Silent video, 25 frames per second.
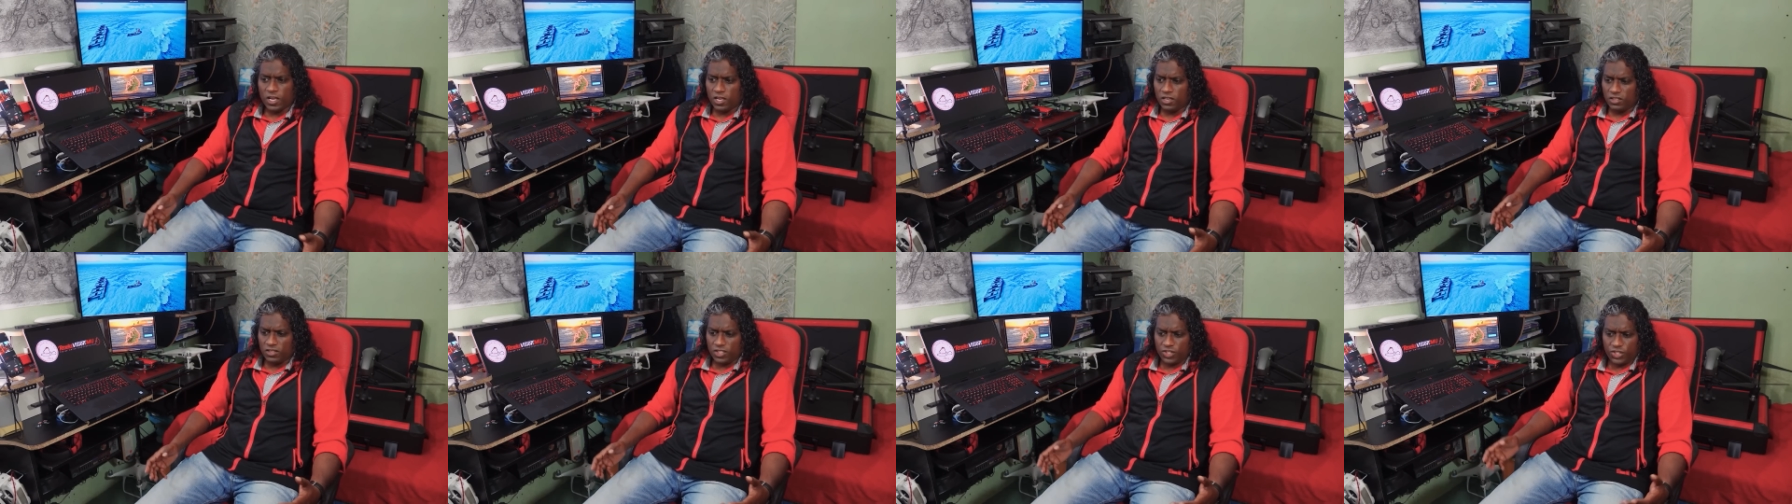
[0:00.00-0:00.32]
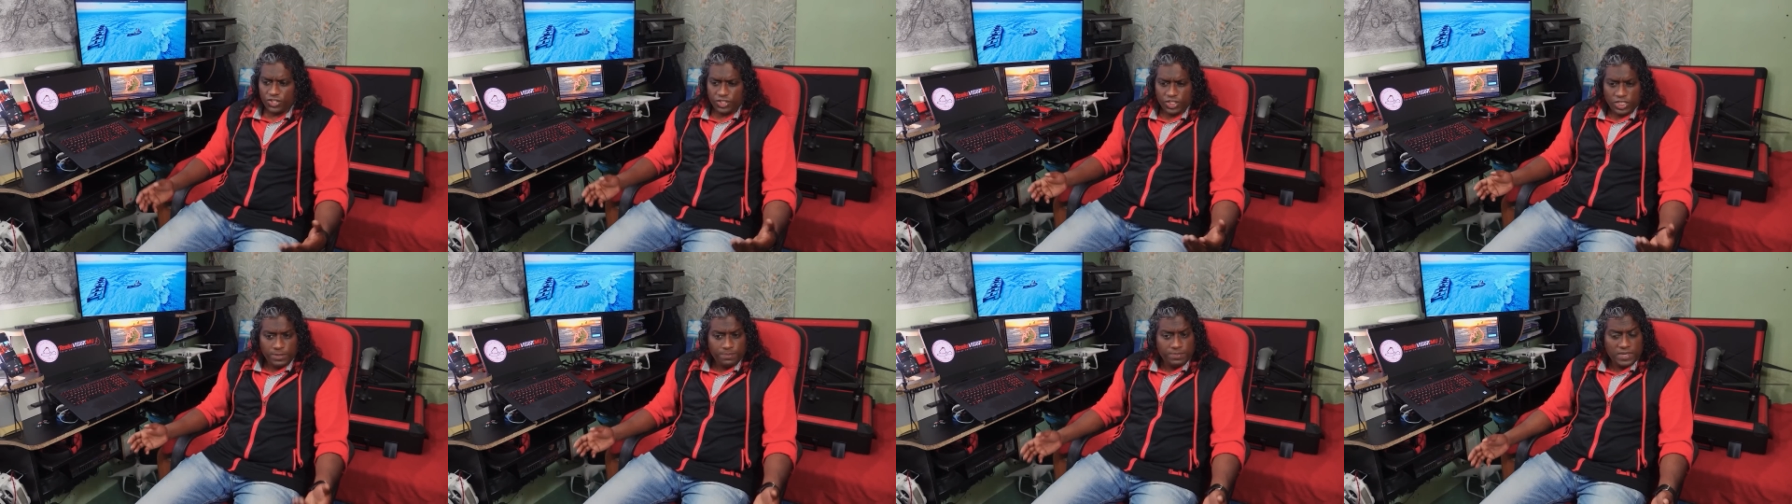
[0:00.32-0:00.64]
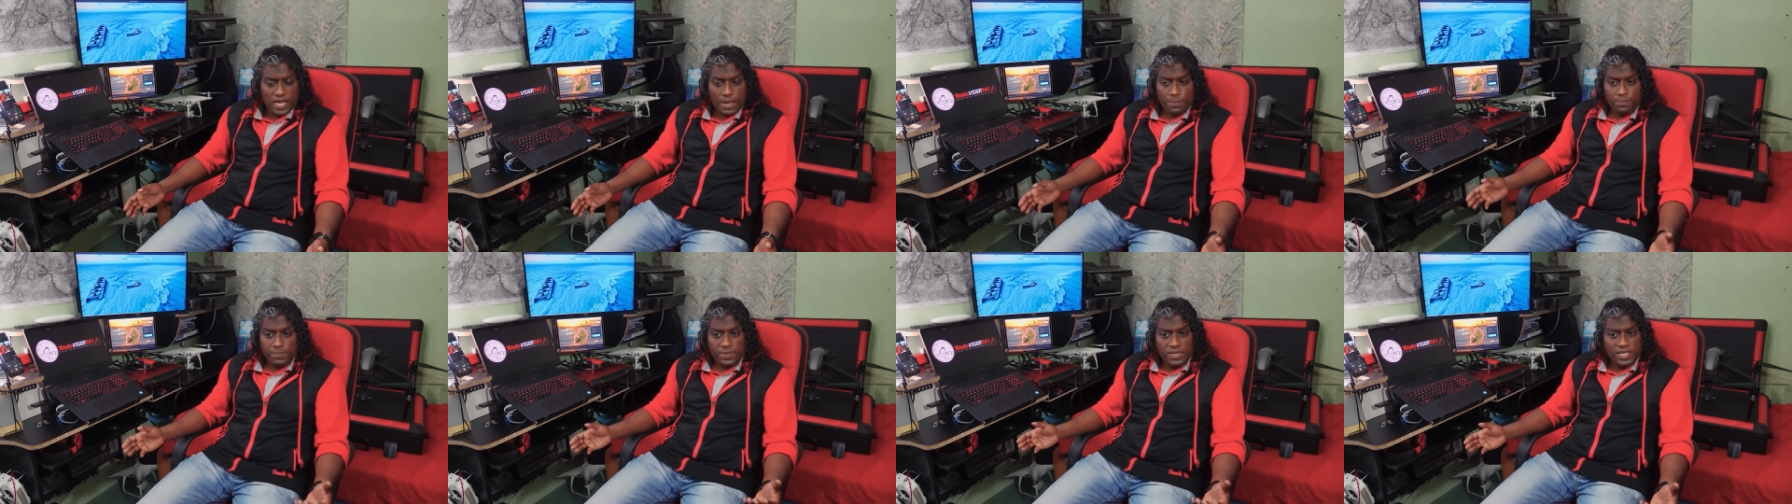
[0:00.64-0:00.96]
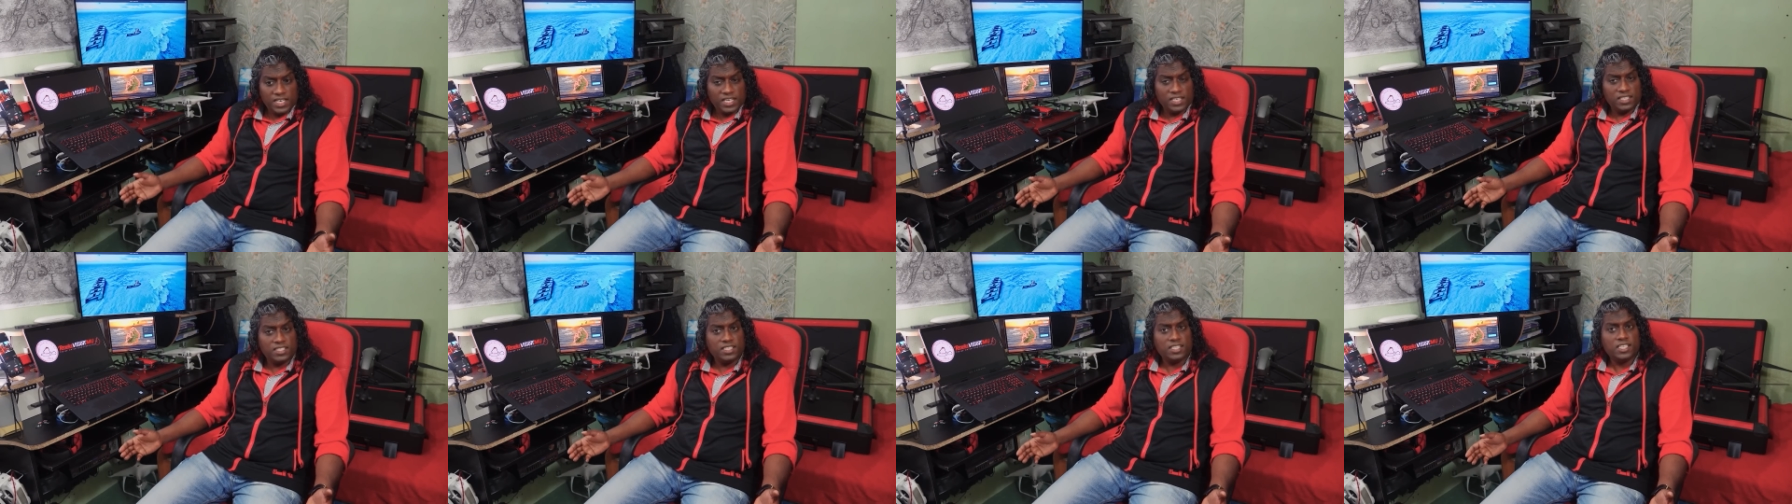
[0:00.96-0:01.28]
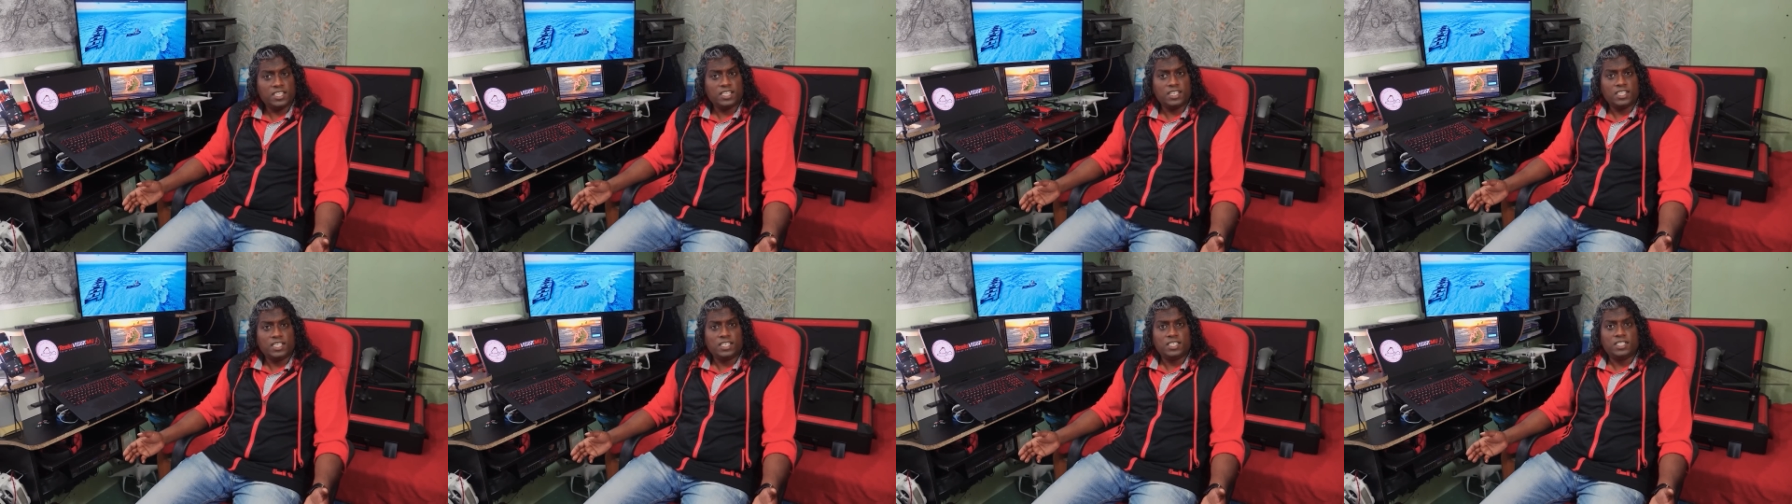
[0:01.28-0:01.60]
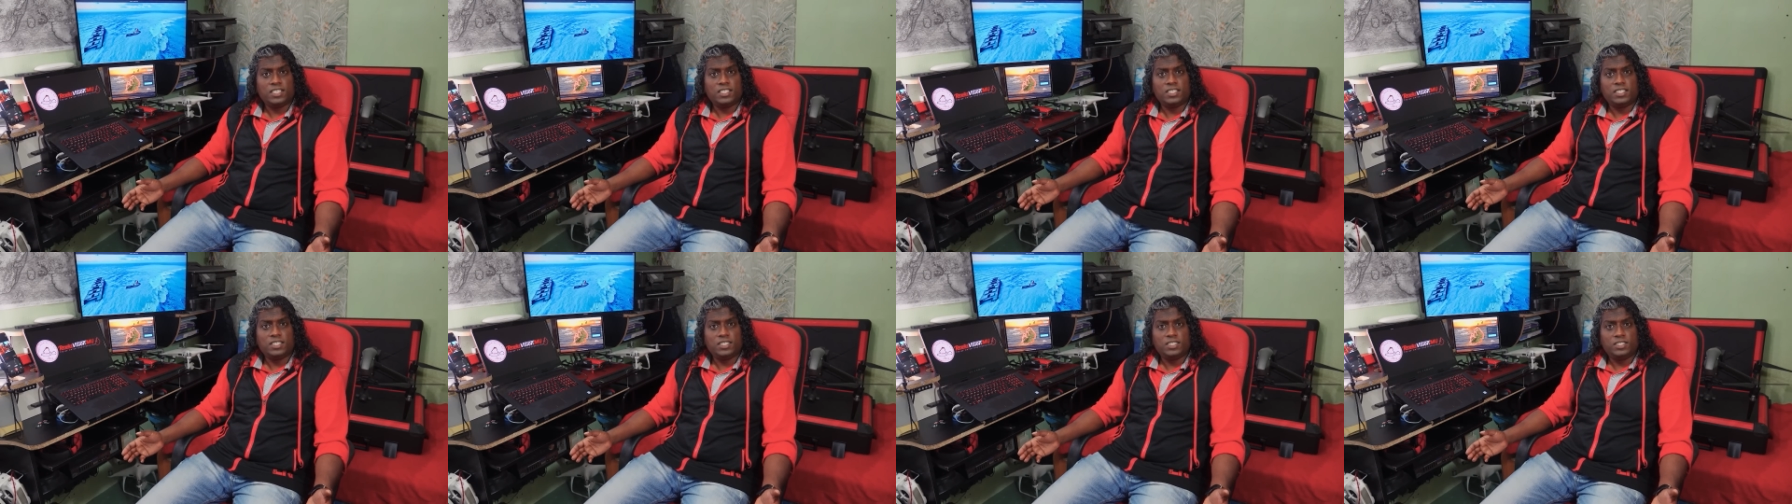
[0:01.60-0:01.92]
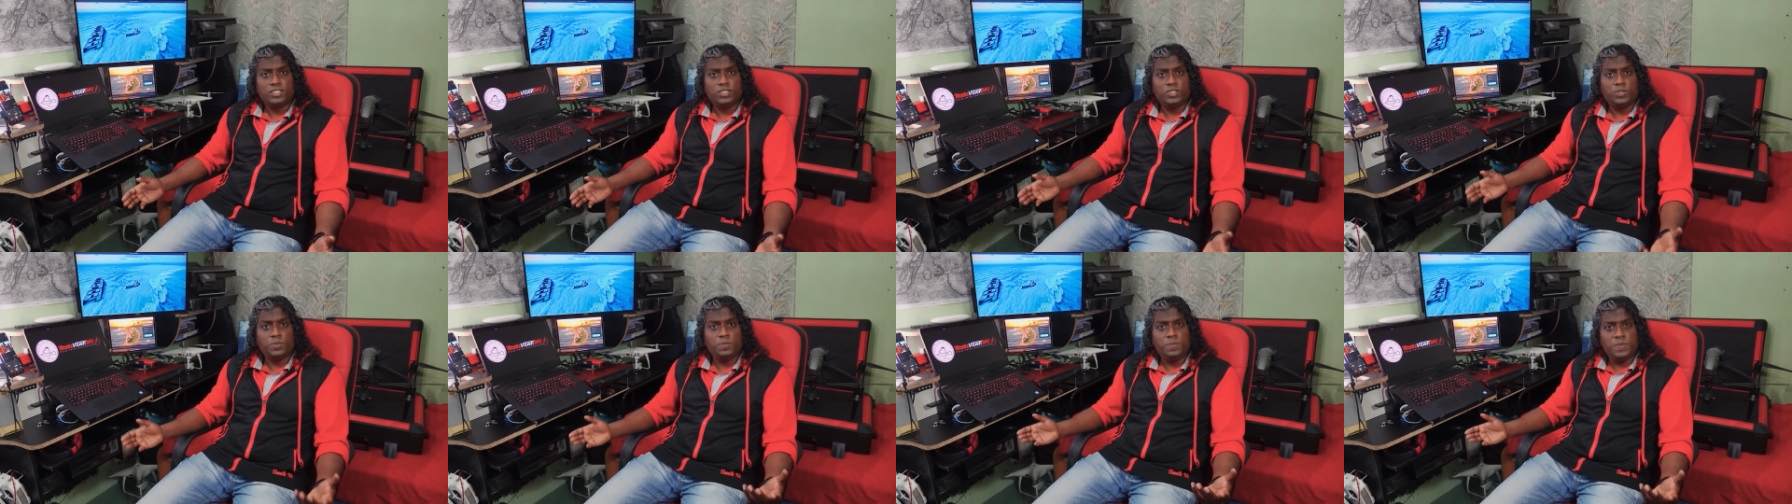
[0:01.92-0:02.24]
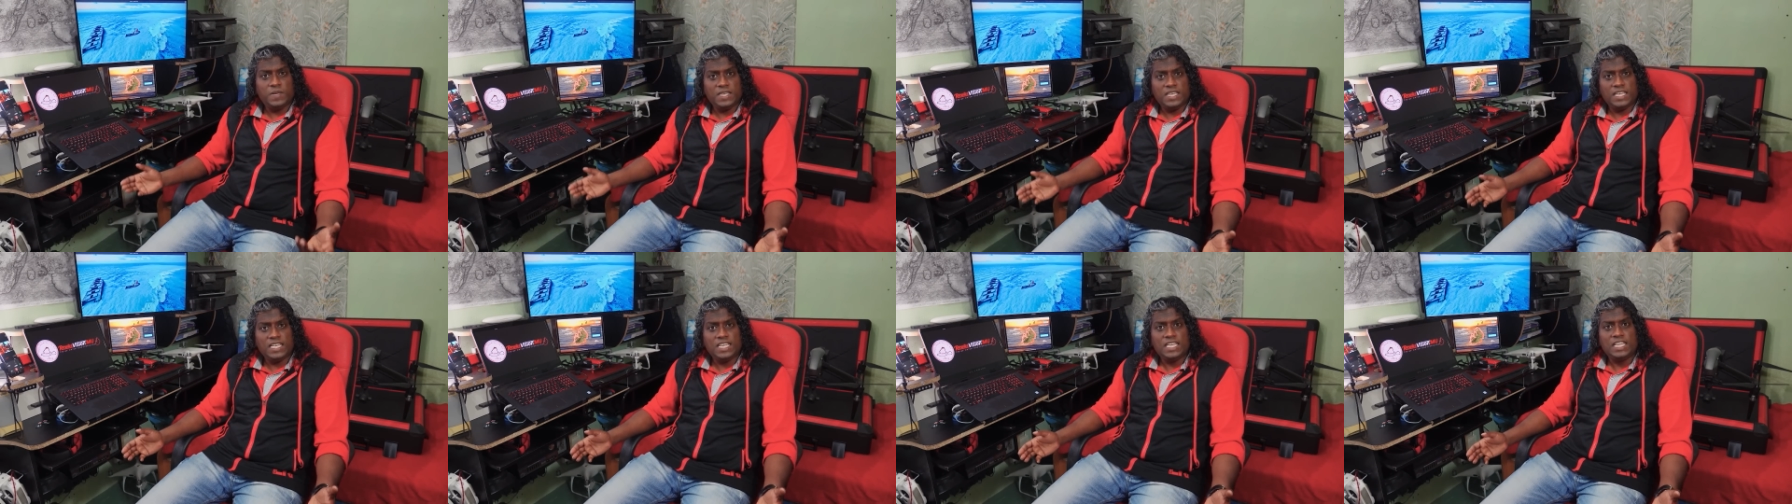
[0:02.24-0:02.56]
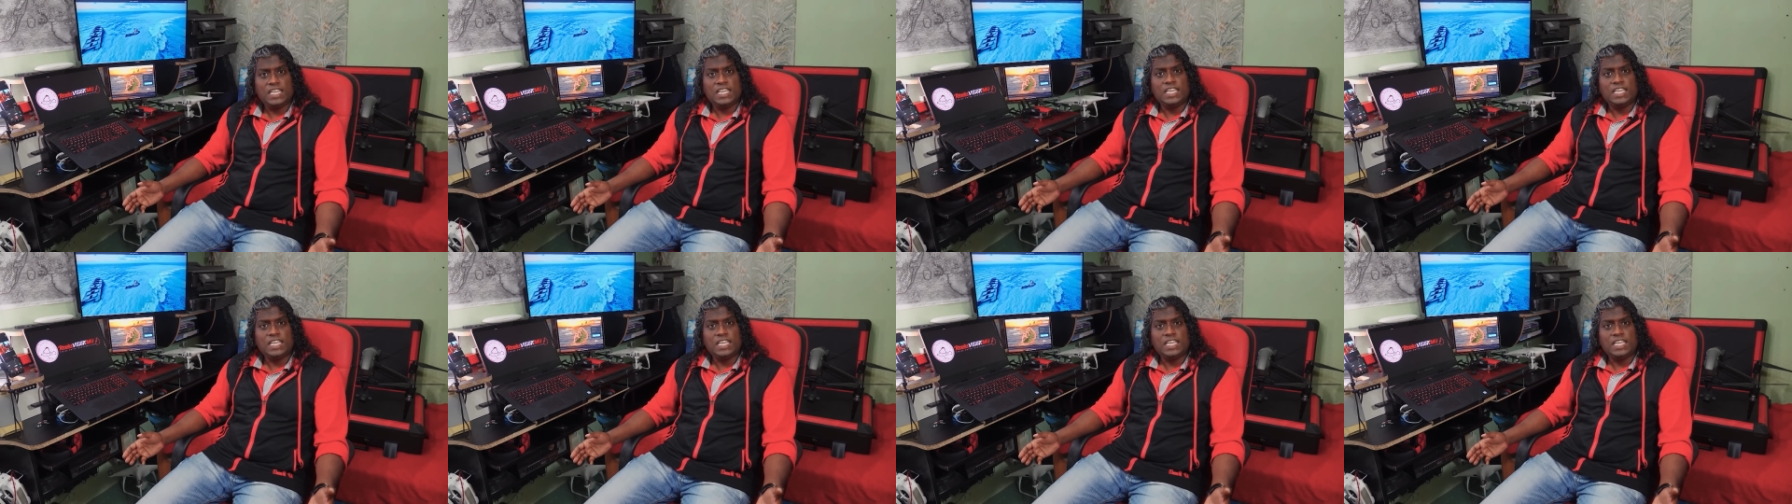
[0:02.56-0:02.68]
the ship appeared to be